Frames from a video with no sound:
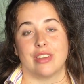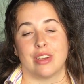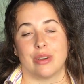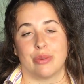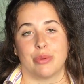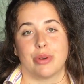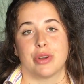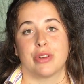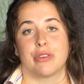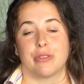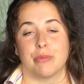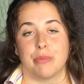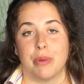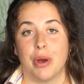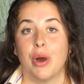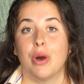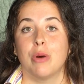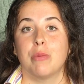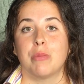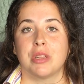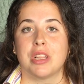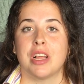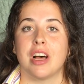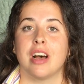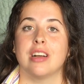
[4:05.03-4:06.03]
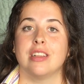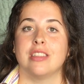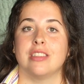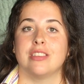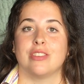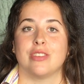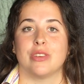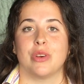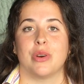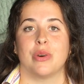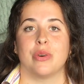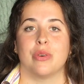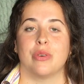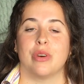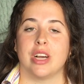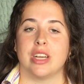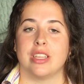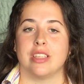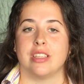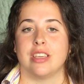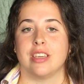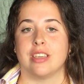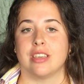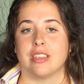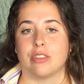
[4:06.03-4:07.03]
I work from home a lot, so I
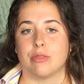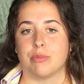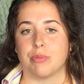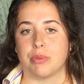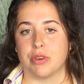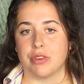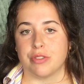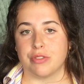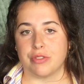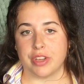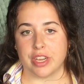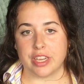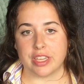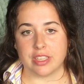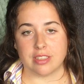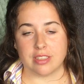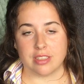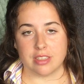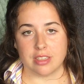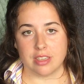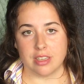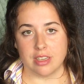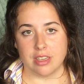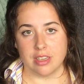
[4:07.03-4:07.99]
think it's perfect.